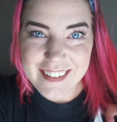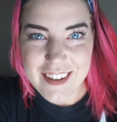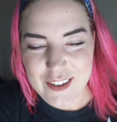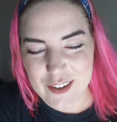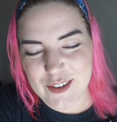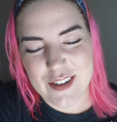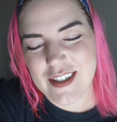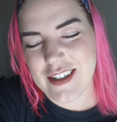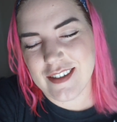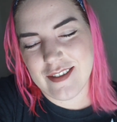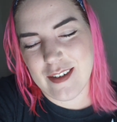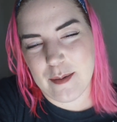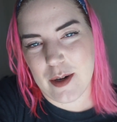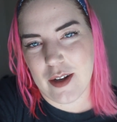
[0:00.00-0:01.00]
Although it's,
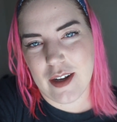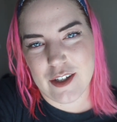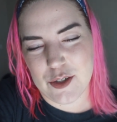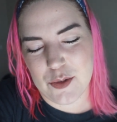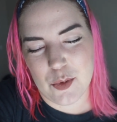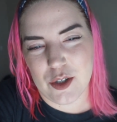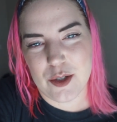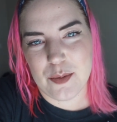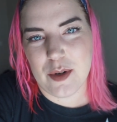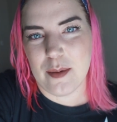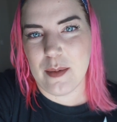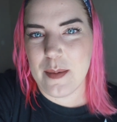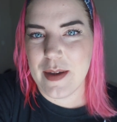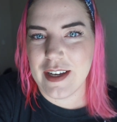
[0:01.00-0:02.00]
I just wore it to put
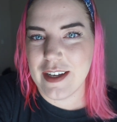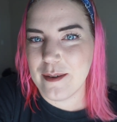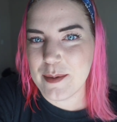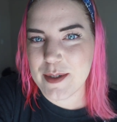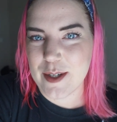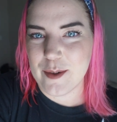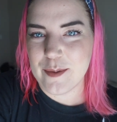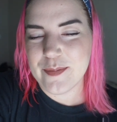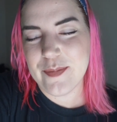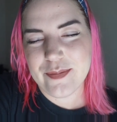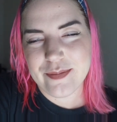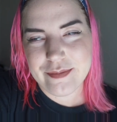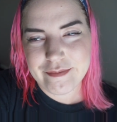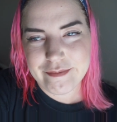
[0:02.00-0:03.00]
on my makeup, so
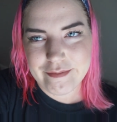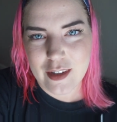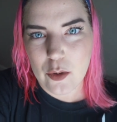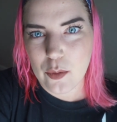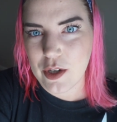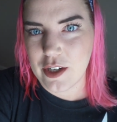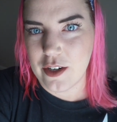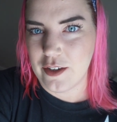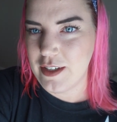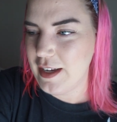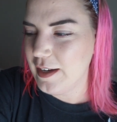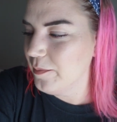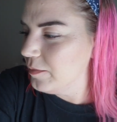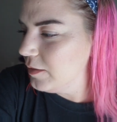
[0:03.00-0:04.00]
I'm not wearing it all
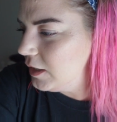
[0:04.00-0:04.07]
day.